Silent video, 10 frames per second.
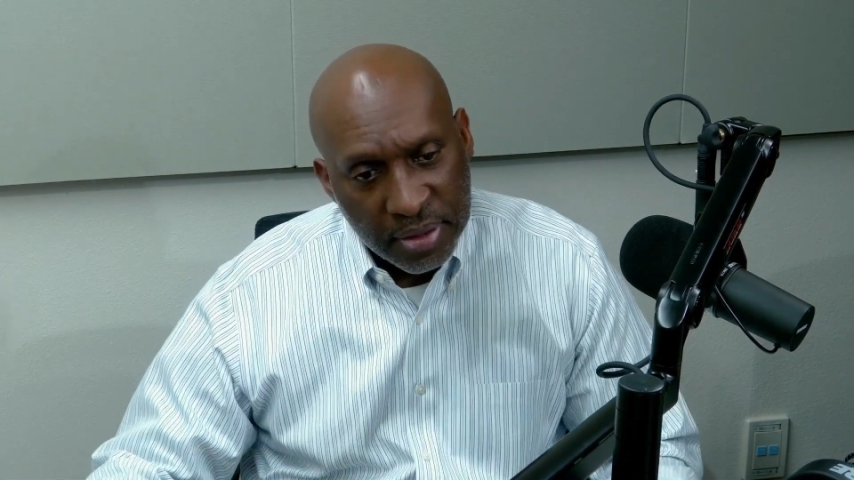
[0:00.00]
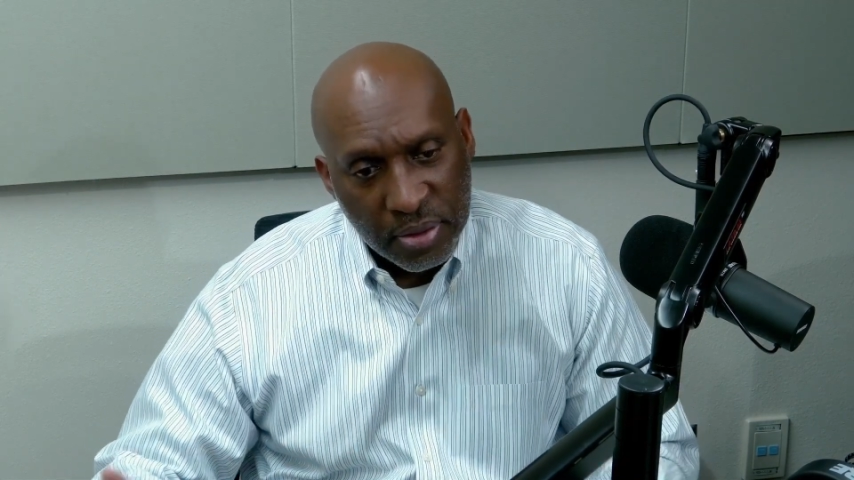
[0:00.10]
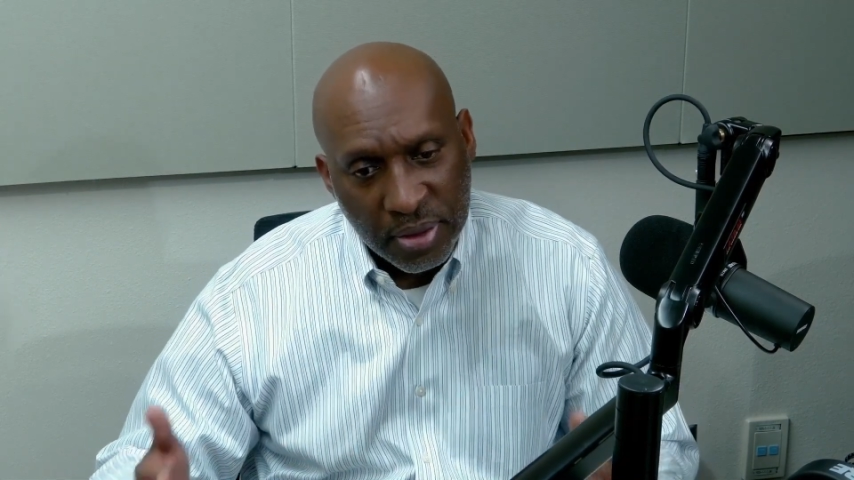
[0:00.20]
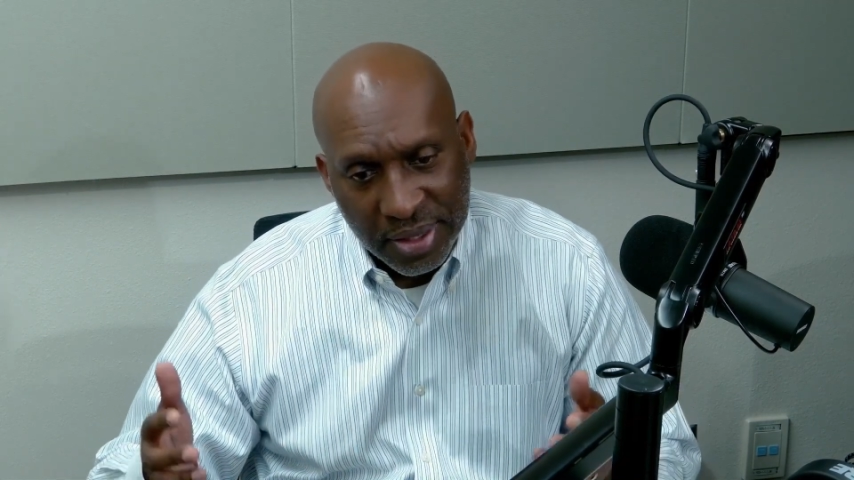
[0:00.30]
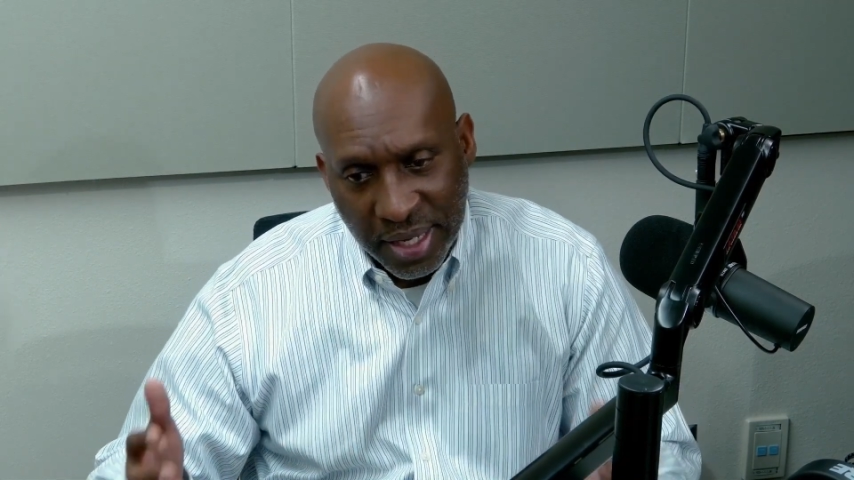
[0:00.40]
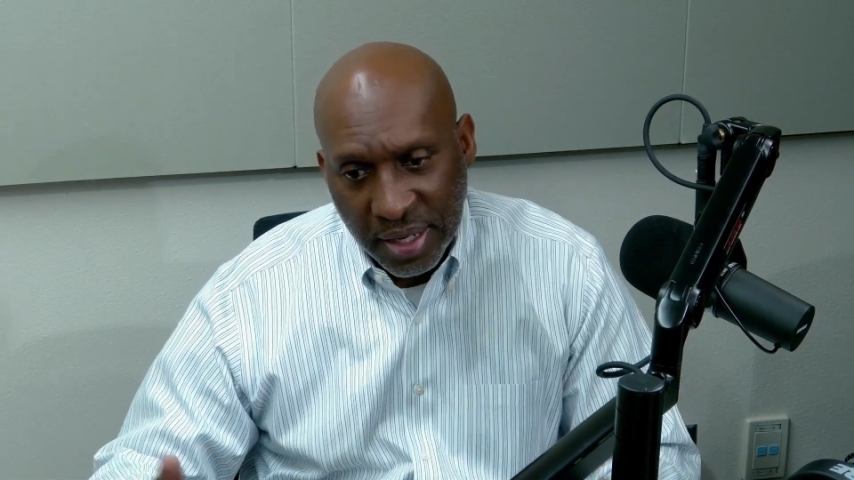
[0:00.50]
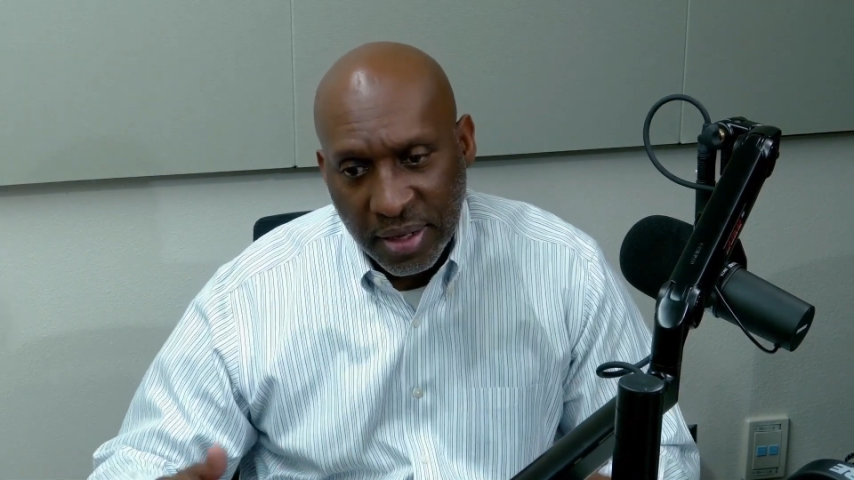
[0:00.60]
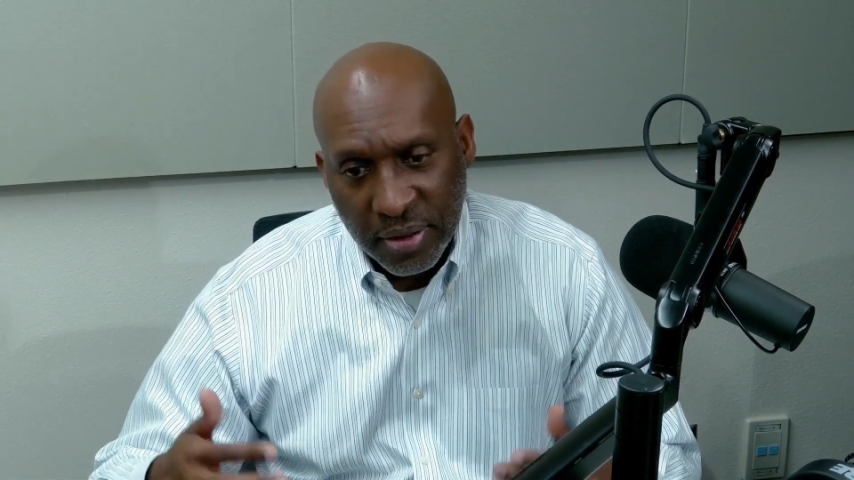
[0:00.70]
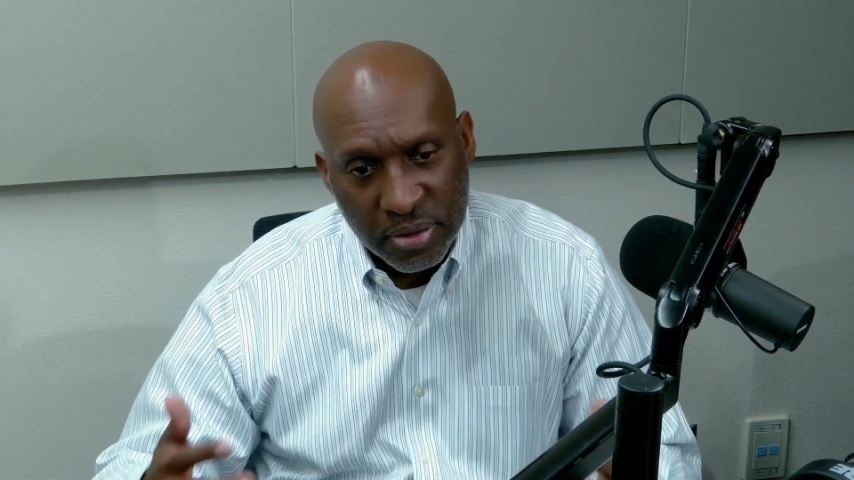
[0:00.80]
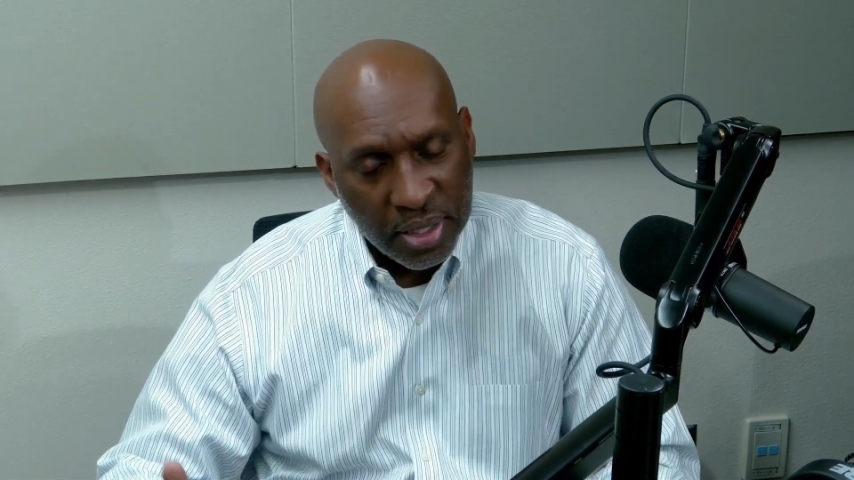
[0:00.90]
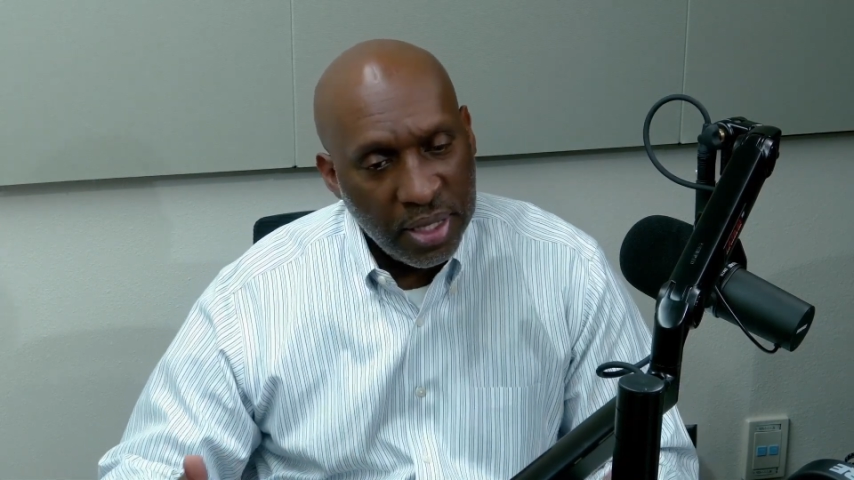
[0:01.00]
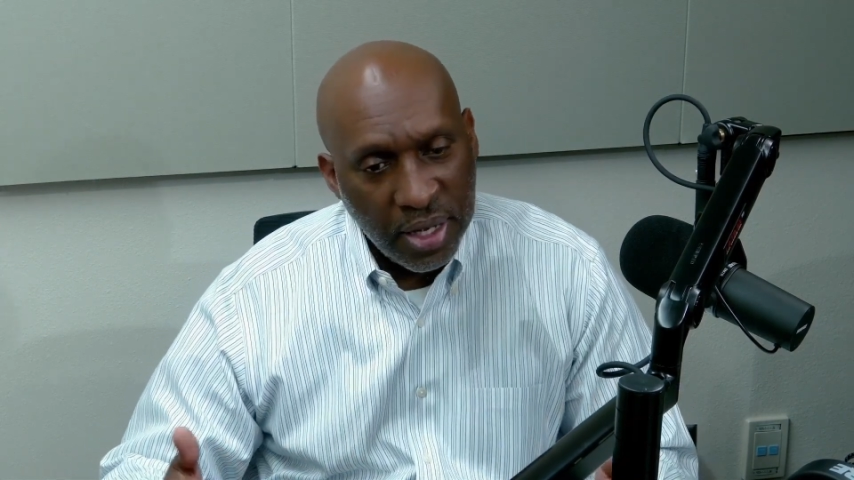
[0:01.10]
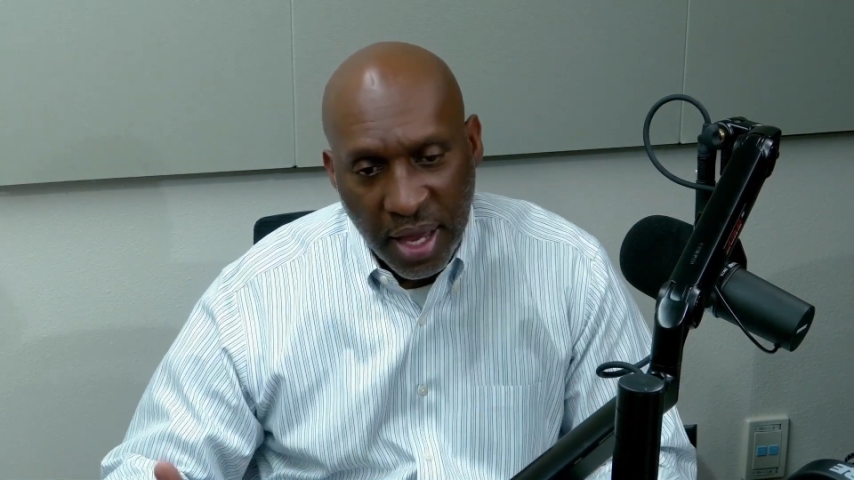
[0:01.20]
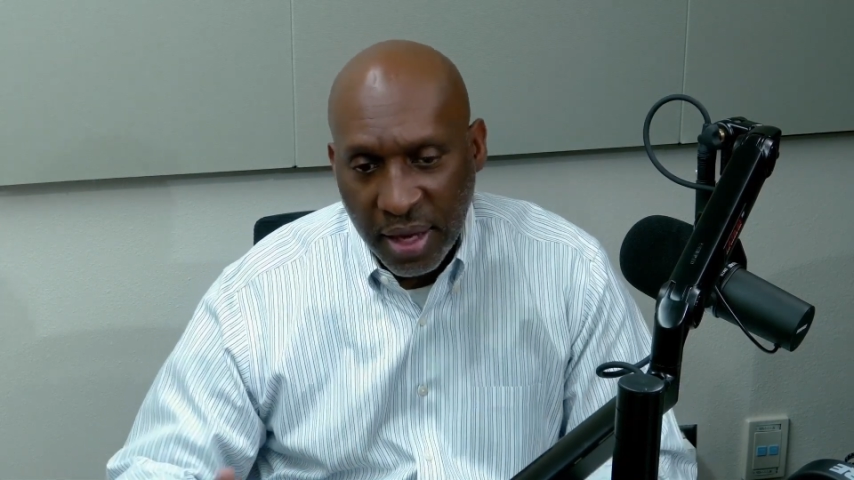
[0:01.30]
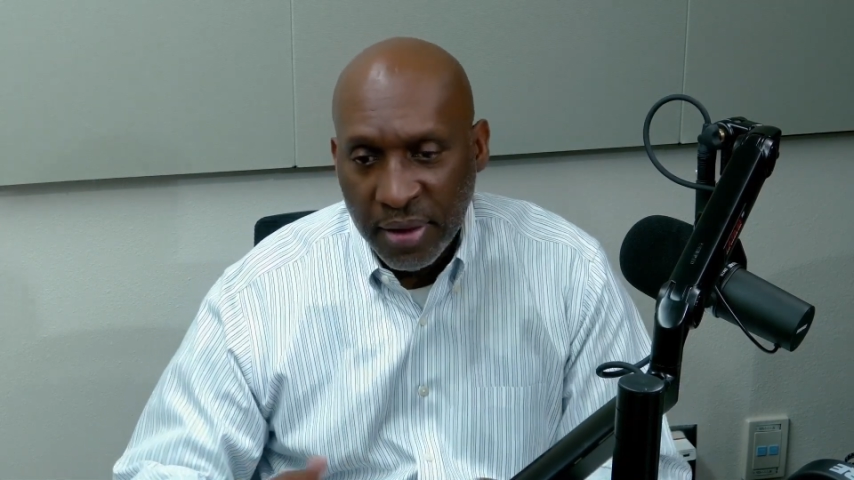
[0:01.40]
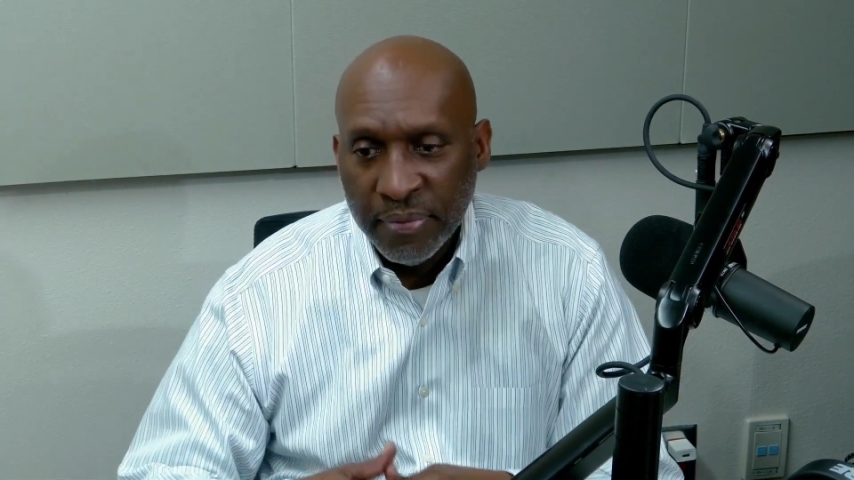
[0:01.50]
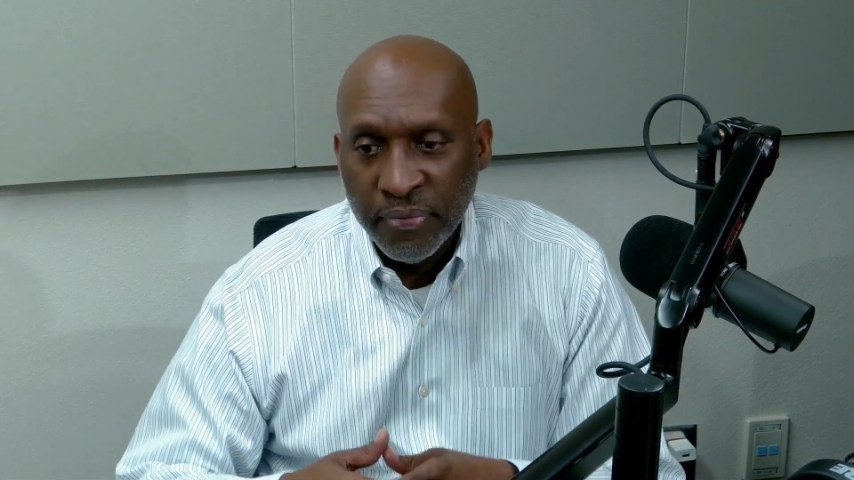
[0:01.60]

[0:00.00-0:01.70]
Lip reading: so that they can understand that, hey,